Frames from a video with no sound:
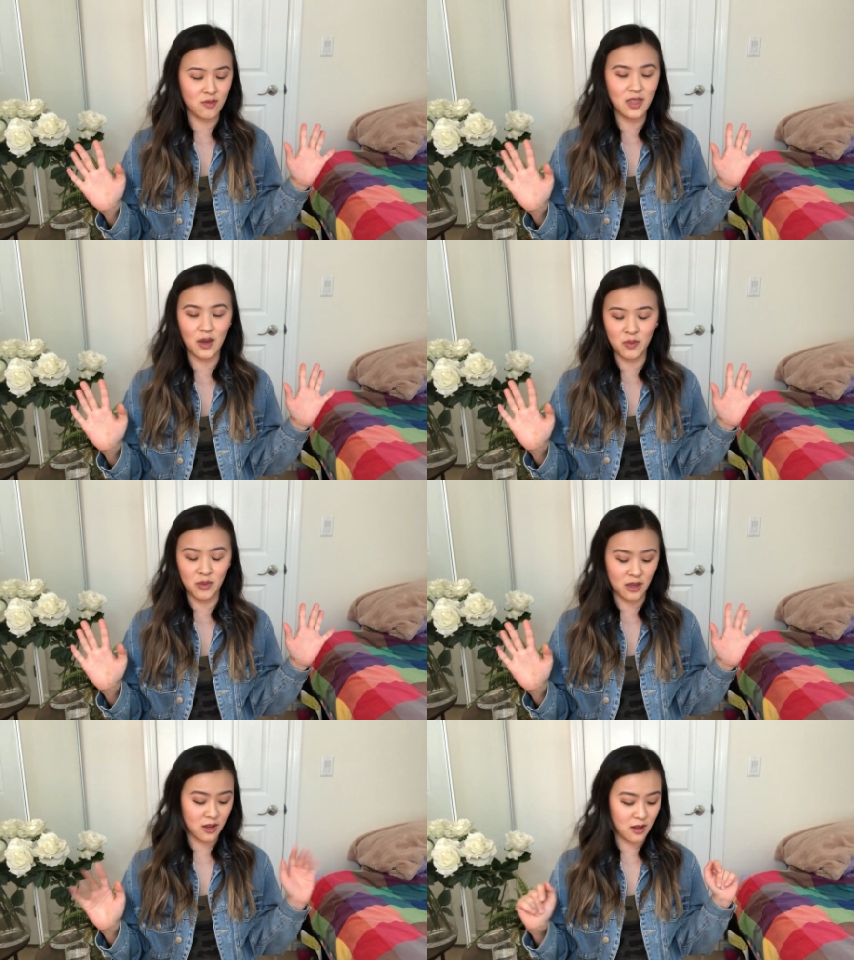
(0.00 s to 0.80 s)
That would
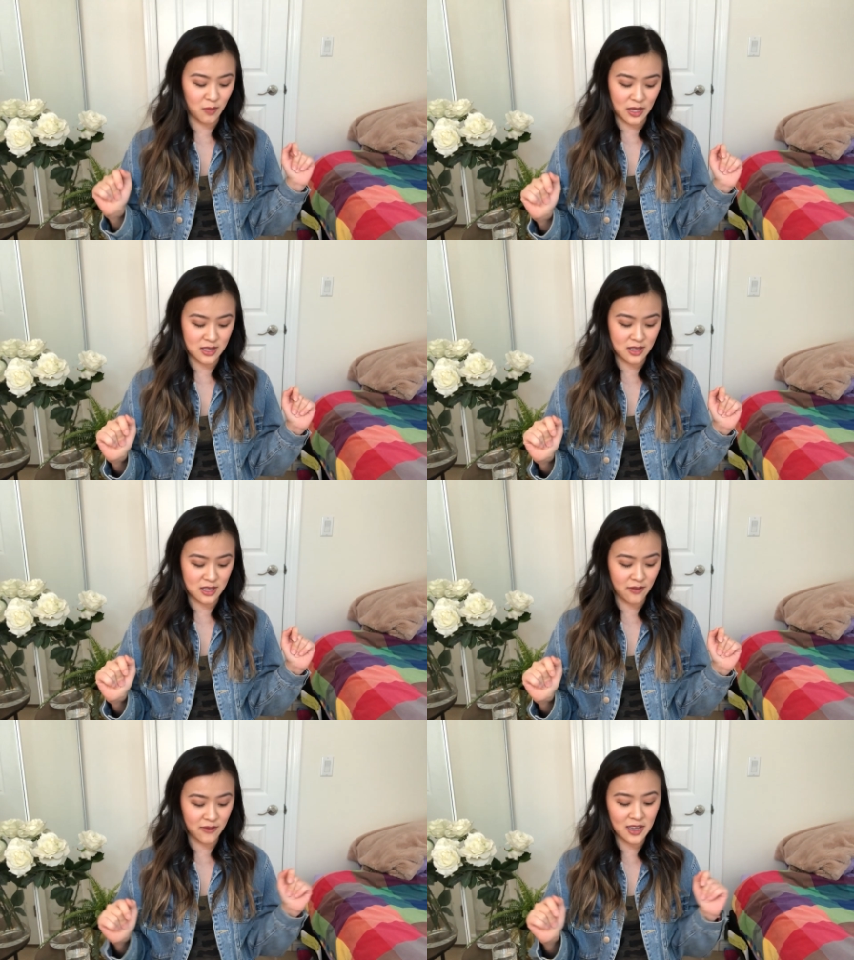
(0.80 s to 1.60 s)
be amazing
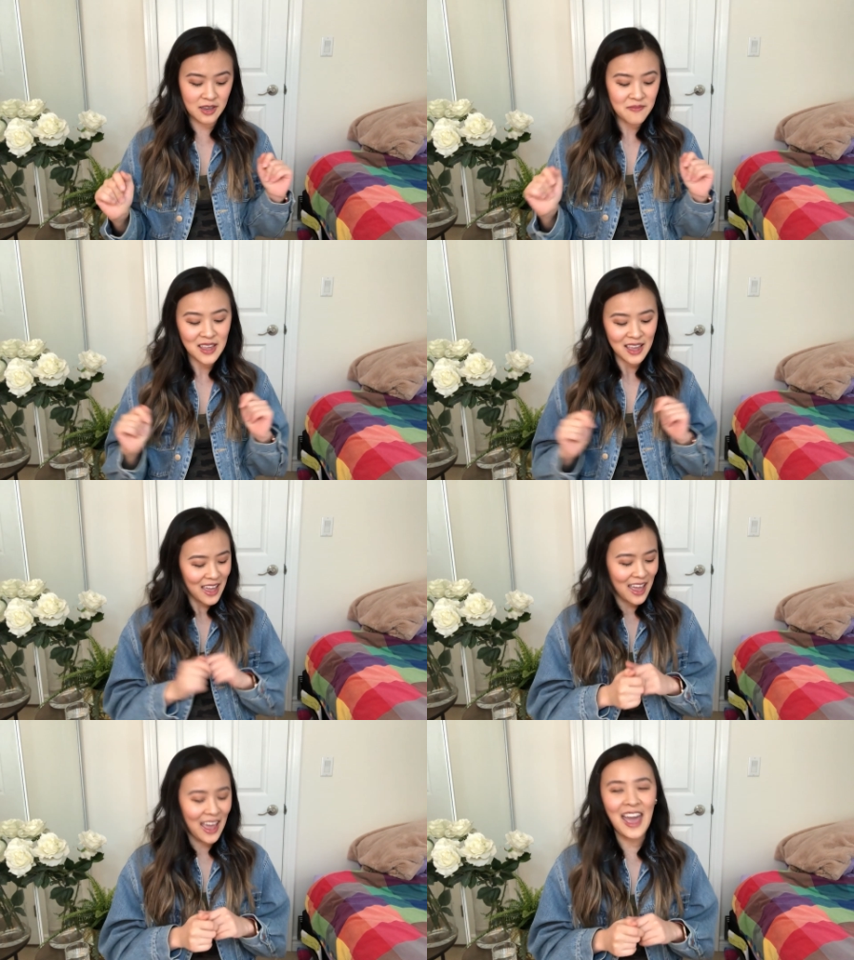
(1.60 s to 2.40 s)
TV.
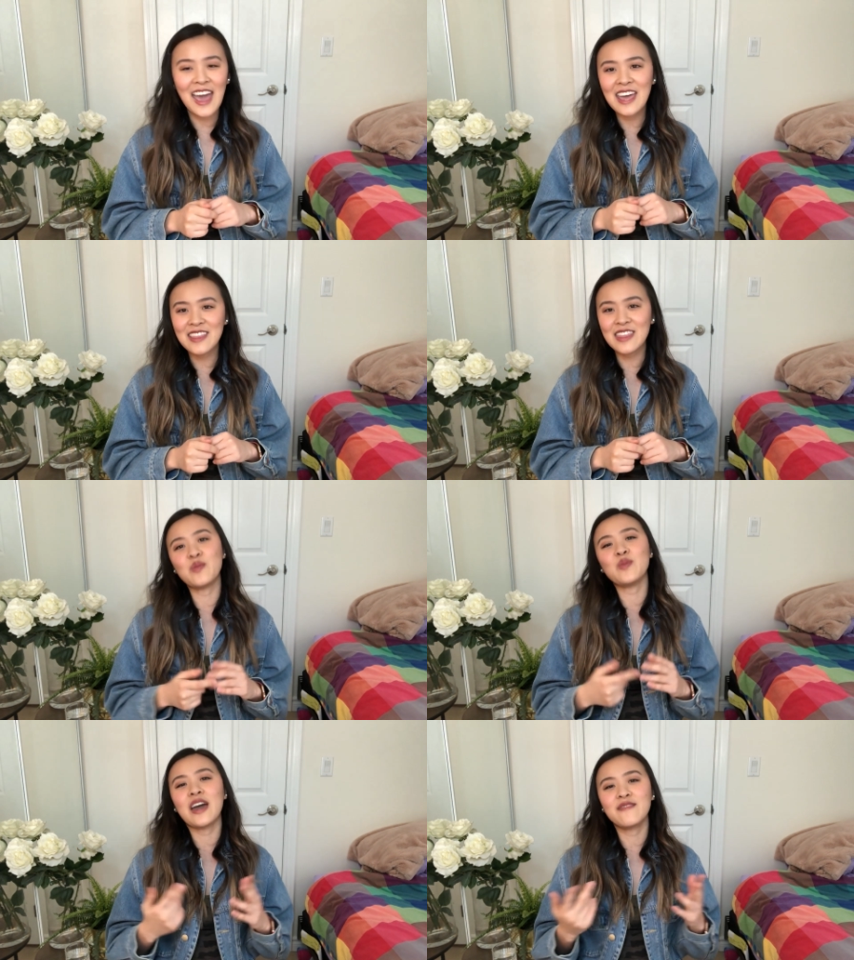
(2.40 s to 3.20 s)
And then
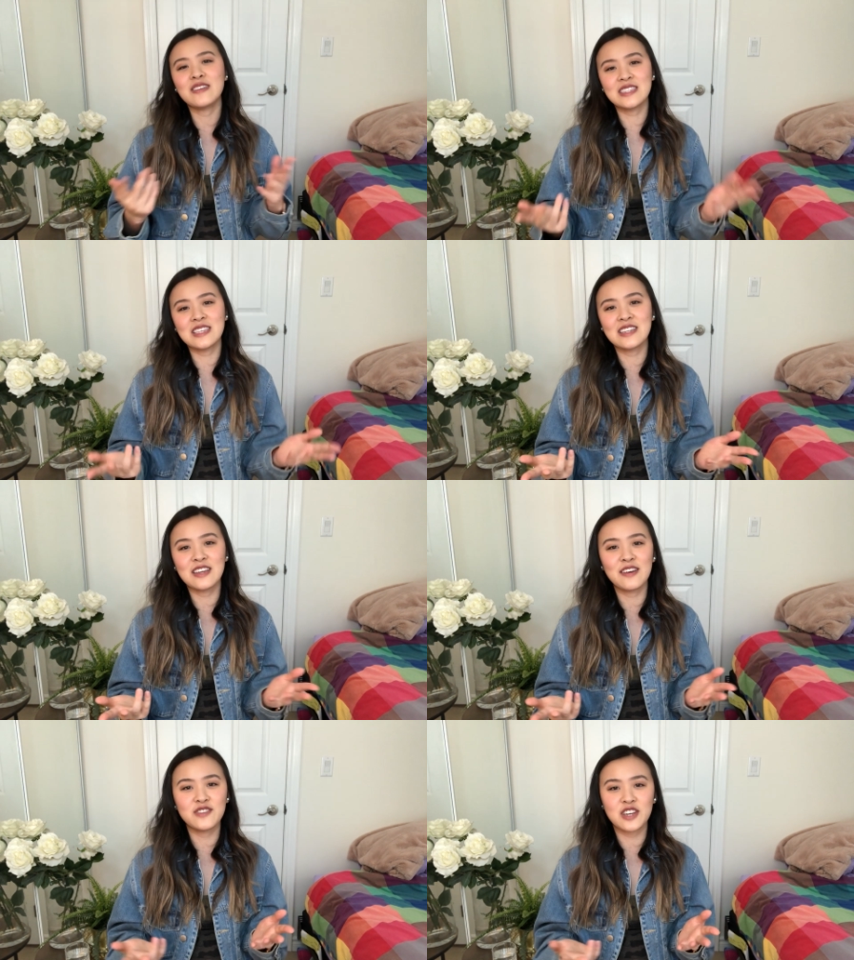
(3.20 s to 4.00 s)
we have a scene
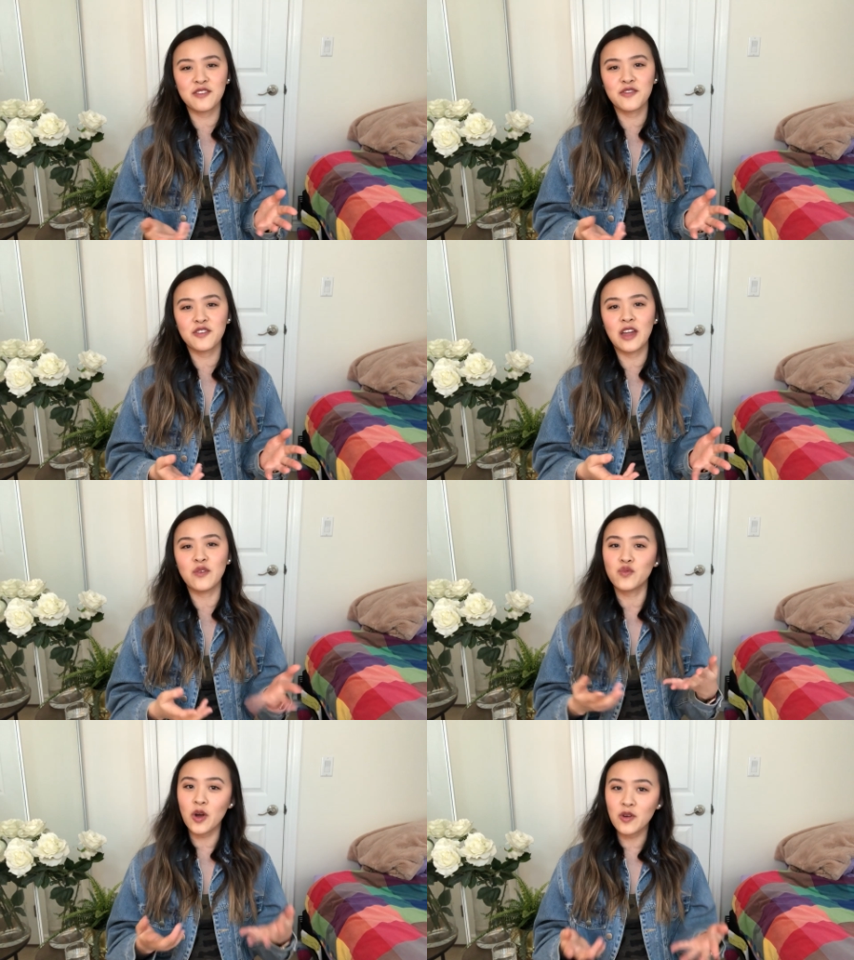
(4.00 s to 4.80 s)
of Jennifer
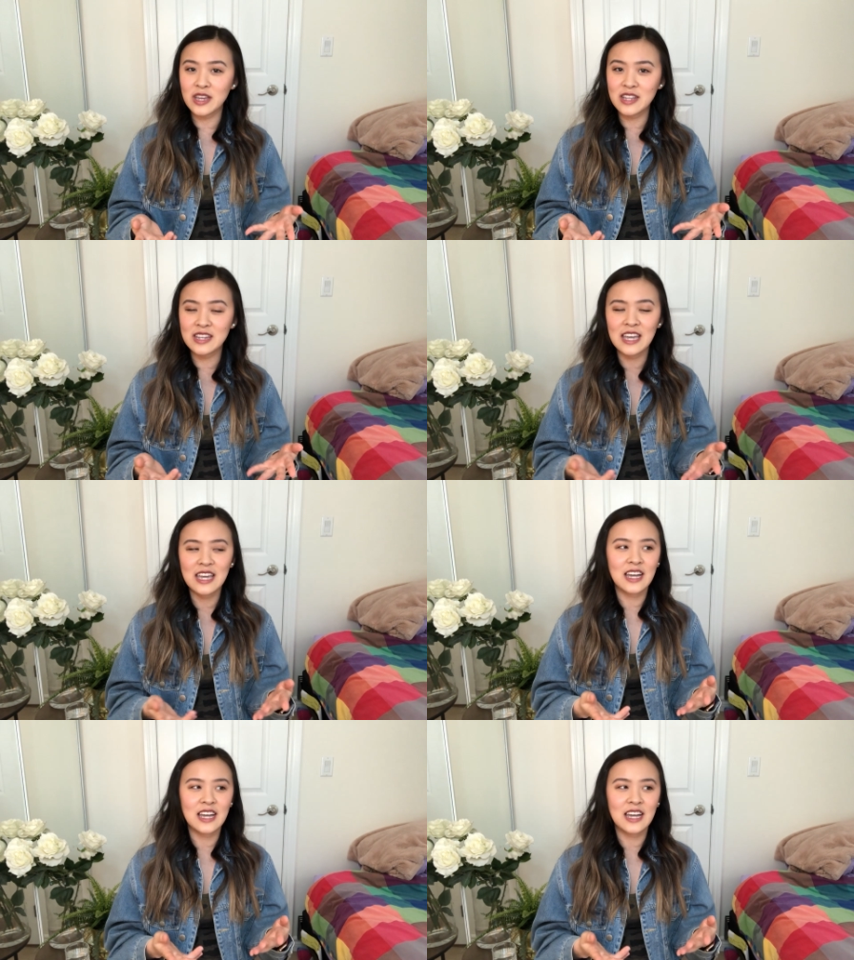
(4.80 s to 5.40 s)
and Rogan